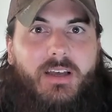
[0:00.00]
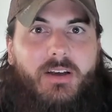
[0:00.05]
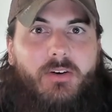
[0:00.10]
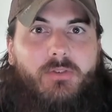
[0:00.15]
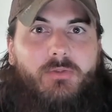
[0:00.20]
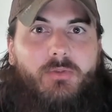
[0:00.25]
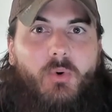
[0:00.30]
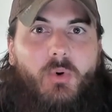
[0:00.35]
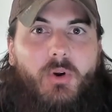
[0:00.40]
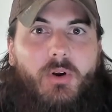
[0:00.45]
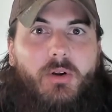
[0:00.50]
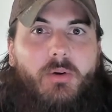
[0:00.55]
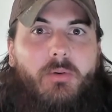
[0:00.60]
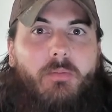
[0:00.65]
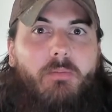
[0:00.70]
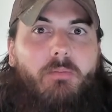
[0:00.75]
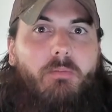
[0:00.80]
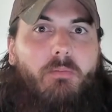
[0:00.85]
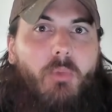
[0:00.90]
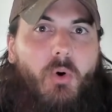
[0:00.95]
For
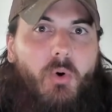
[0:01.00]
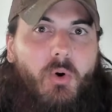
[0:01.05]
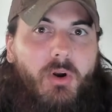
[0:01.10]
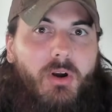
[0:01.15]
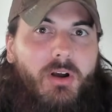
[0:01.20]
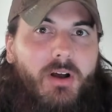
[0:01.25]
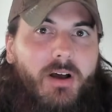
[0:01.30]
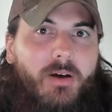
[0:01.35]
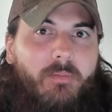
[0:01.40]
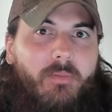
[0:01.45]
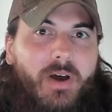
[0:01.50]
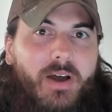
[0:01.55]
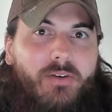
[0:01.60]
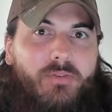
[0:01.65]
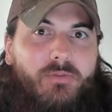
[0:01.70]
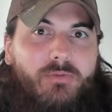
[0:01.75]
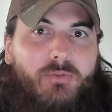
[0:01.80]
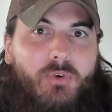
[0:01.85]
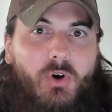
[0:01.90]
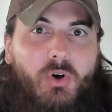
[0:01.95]
more on my
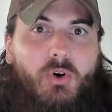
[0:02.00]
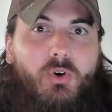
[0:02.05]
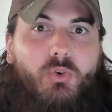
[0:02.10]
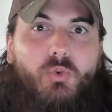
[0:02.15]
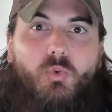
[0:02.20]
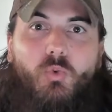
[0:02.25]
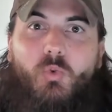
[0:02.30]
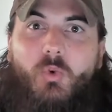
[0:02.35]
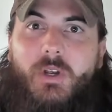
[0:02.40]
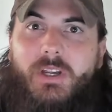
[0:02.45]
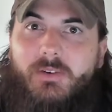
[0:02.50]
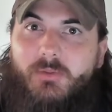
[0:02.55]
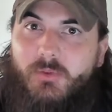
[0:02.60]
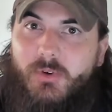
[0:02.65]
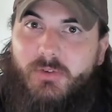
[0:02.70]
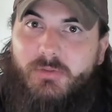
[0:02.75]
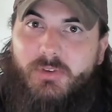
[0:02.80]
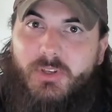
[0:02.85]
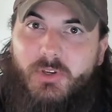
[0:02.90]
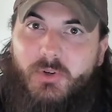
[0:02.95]
full written
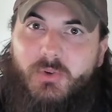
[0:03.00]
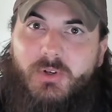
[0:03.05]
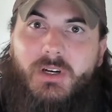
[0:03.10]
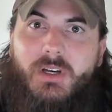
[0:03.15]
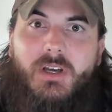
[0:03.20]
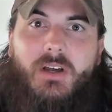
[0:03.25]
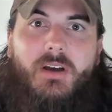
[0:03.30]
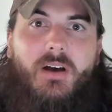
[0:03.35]
review